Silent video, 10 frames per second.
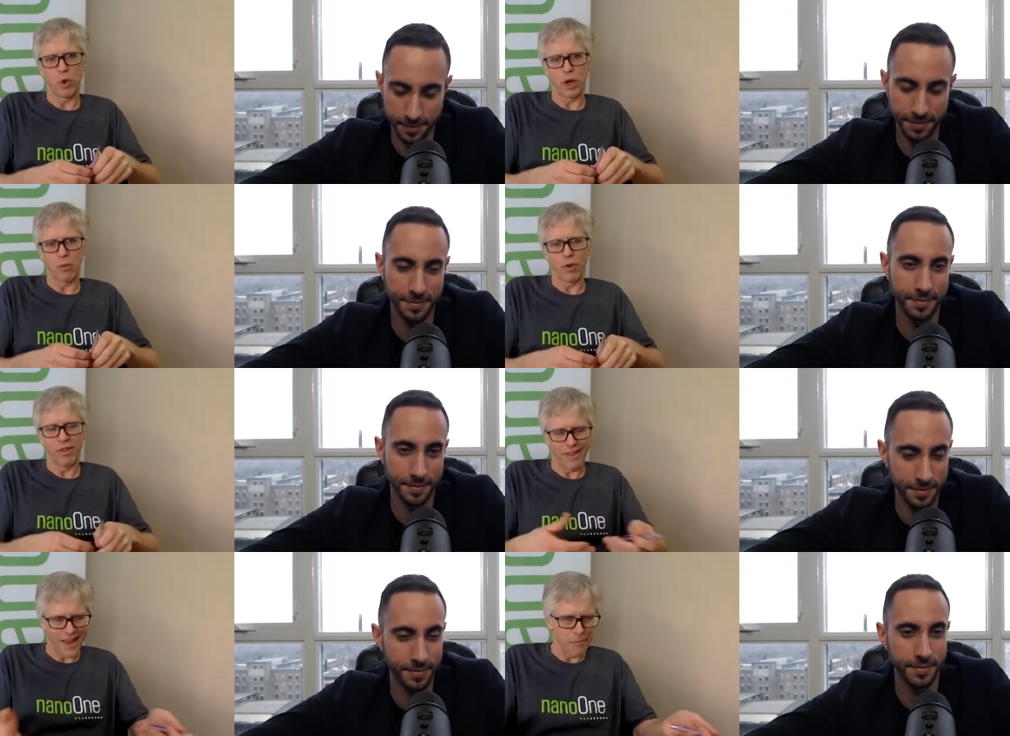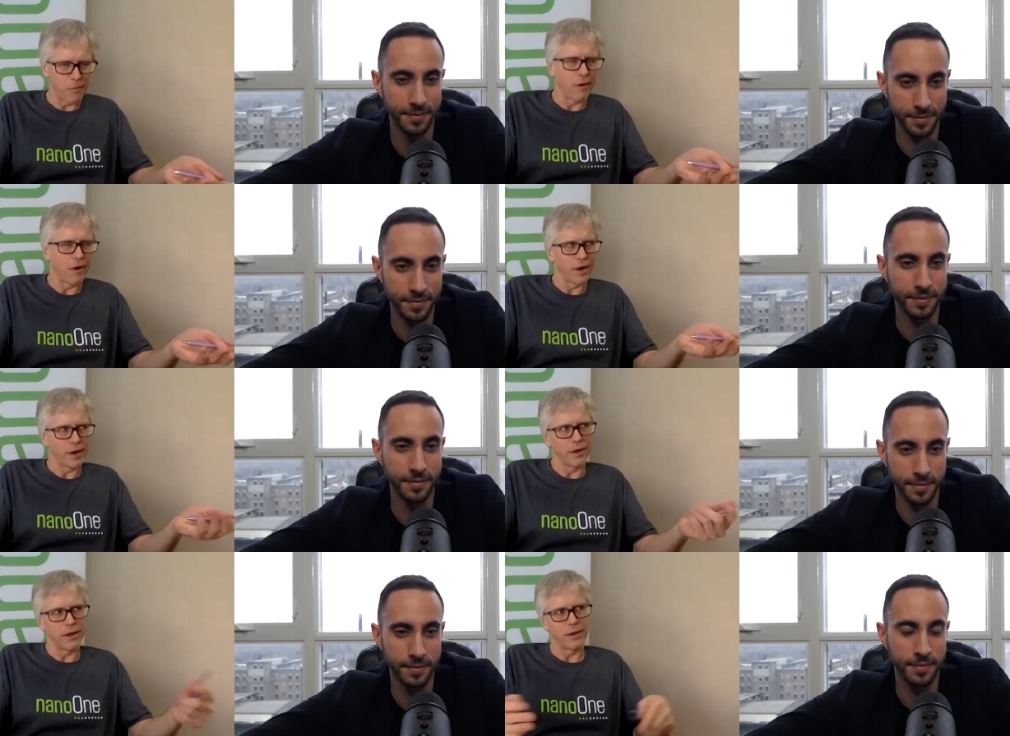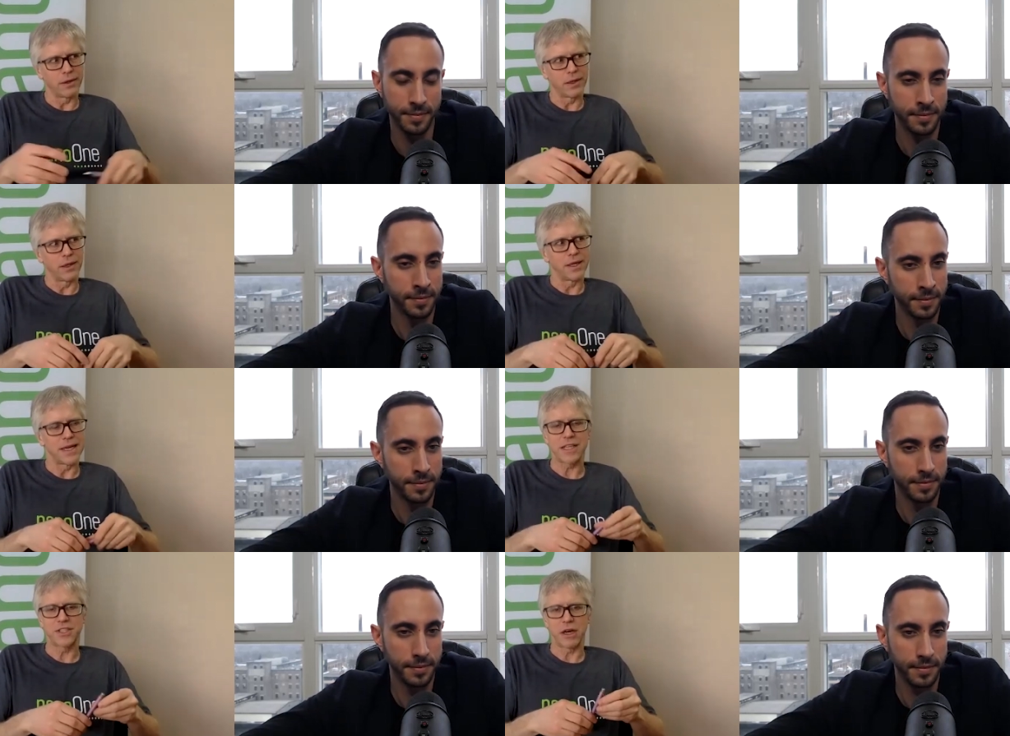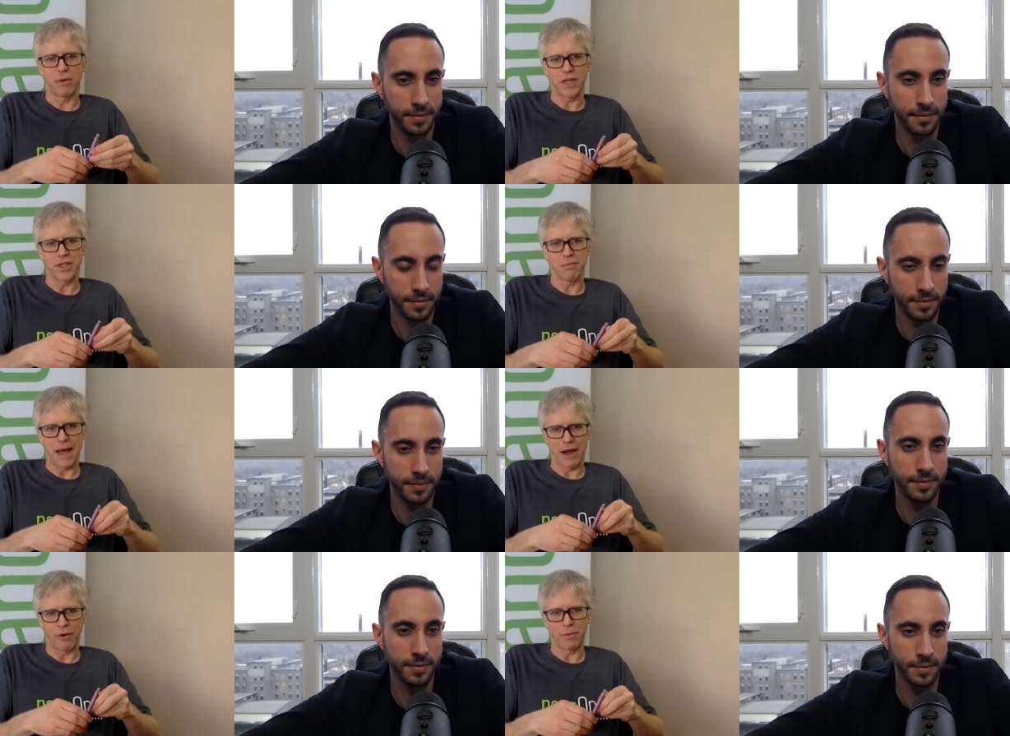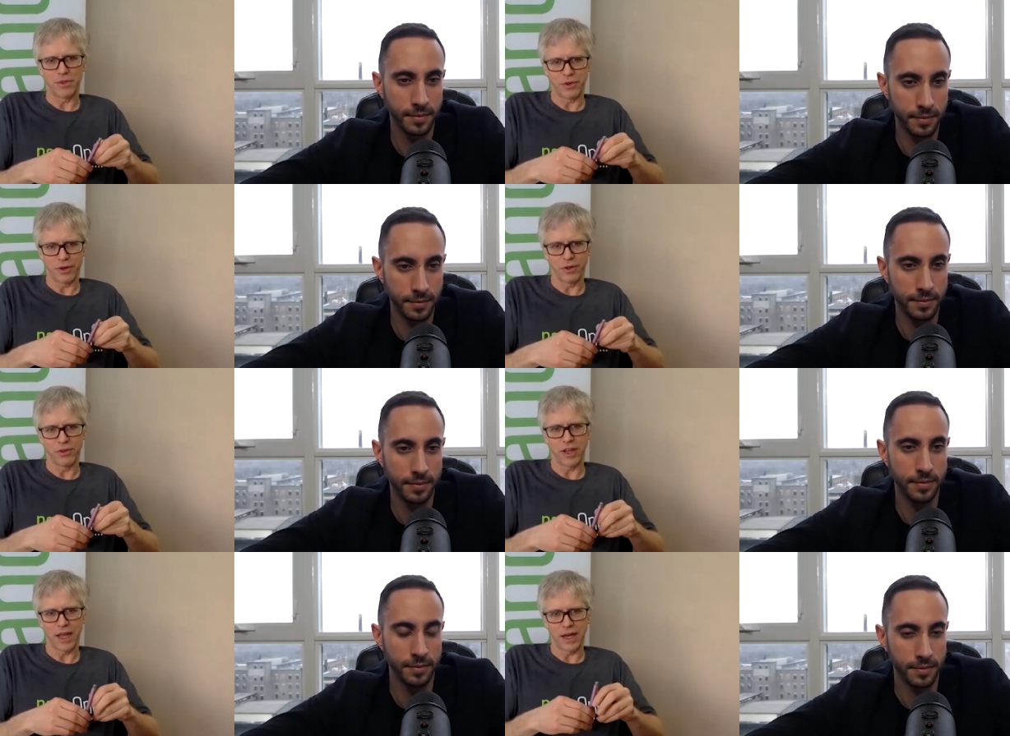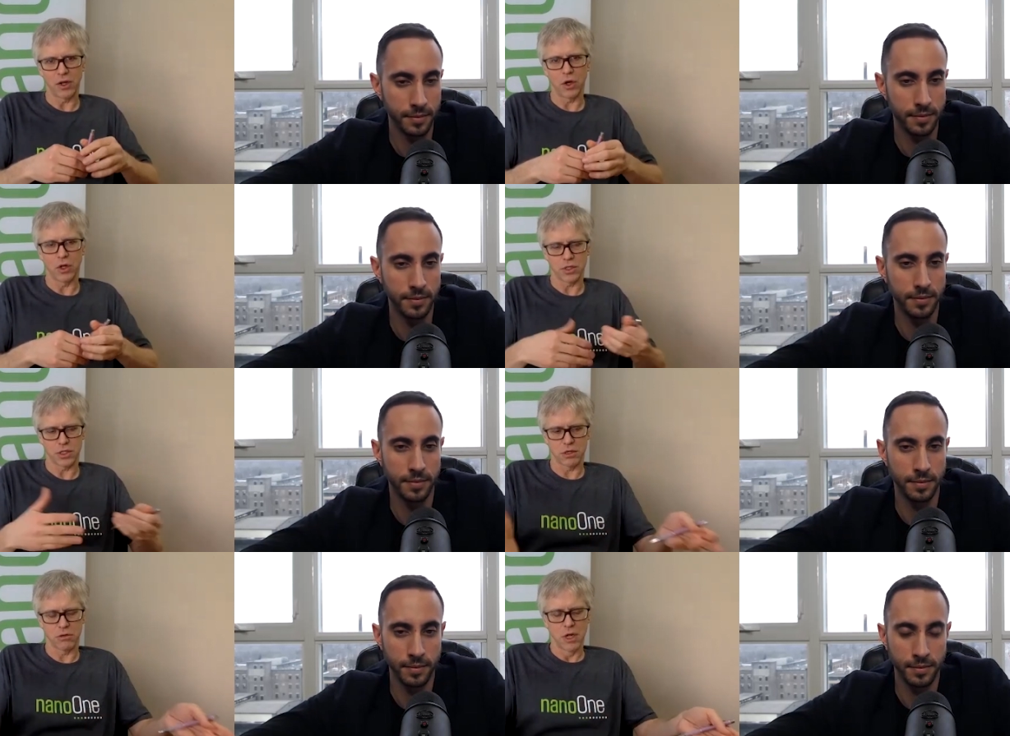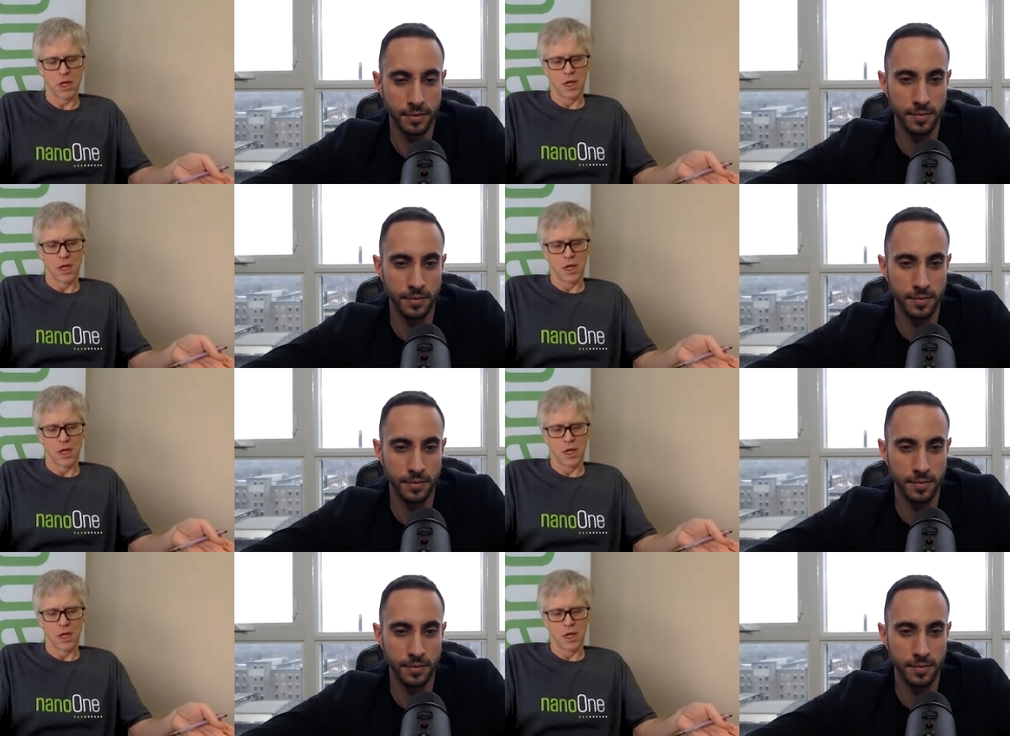Speaker 1: been working with them on on uh, next generation battery materials and also